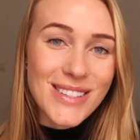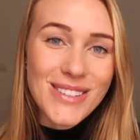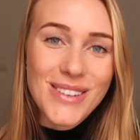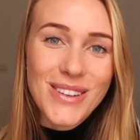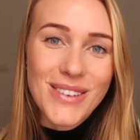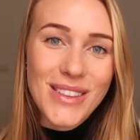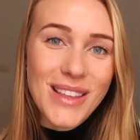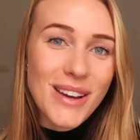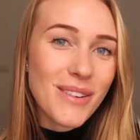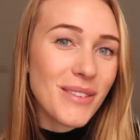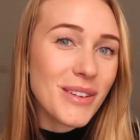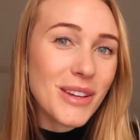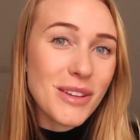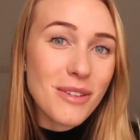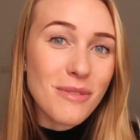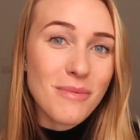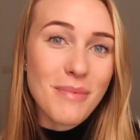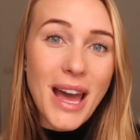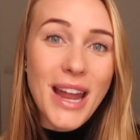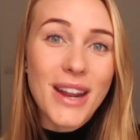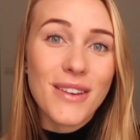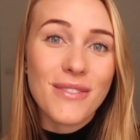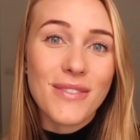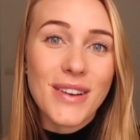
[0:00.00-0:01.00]
you know that when you're
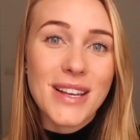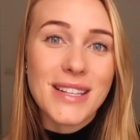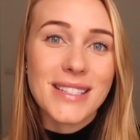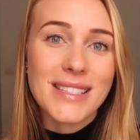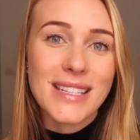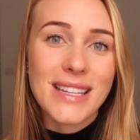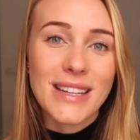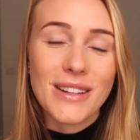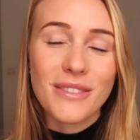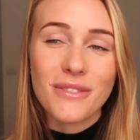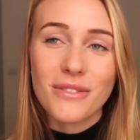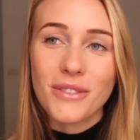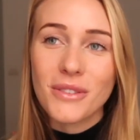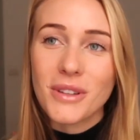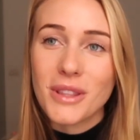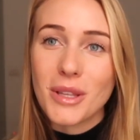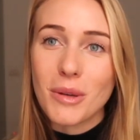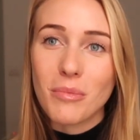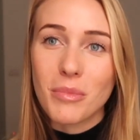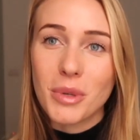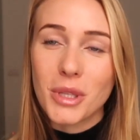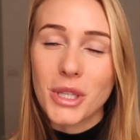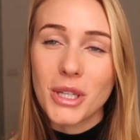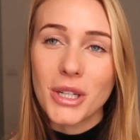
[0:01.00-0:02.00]
manifesting with
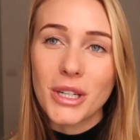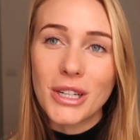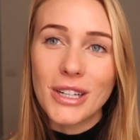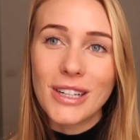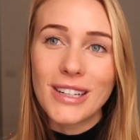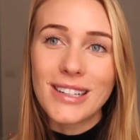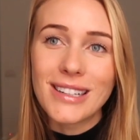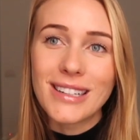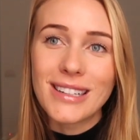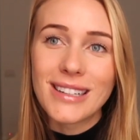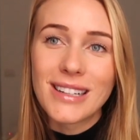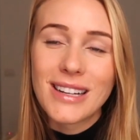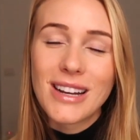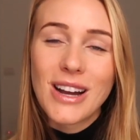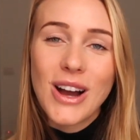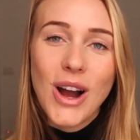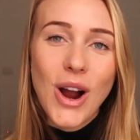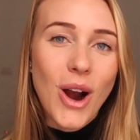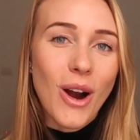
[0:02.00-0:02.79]
a pure